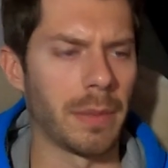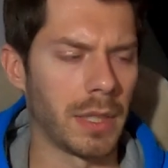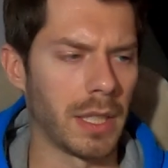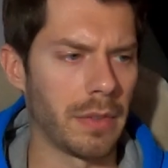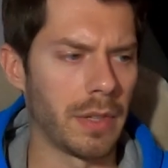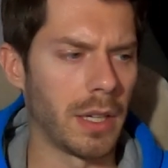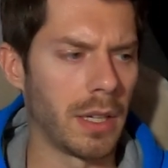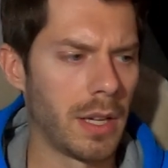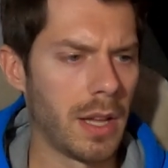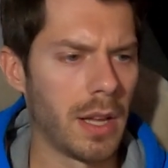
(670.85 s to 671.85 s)
I'm going to give it
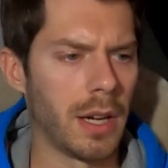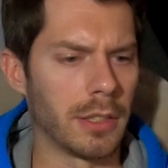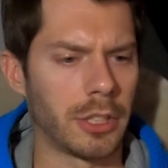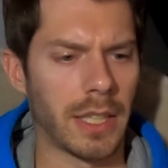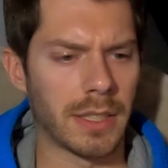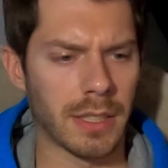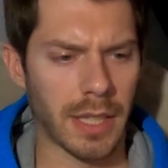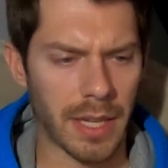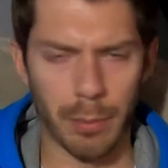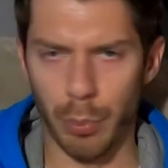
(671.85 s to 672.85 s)
a chance to
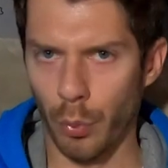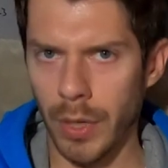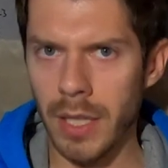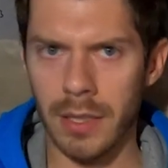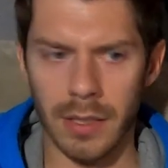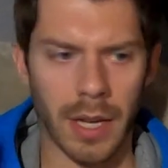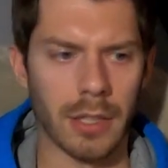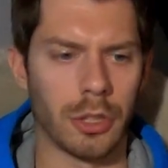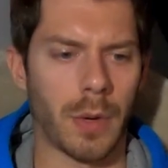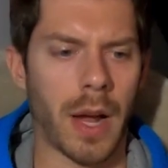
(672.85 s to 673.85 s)
kind of breathe and kind
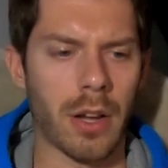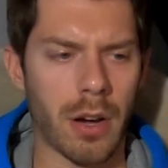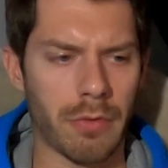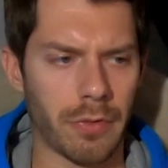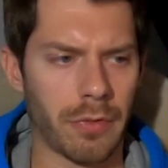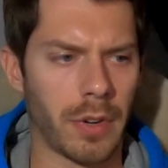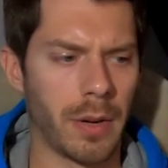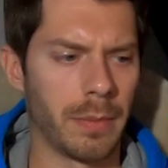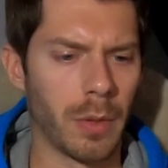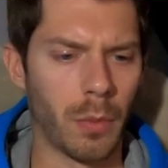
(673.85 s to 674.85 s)
of dry off
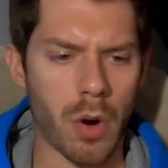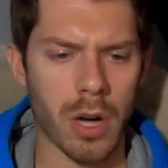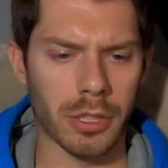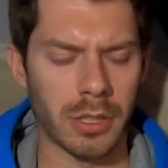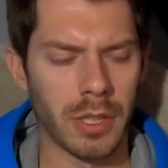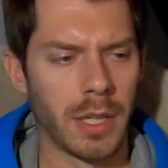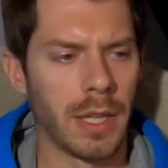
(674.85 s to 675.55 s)
from the wash.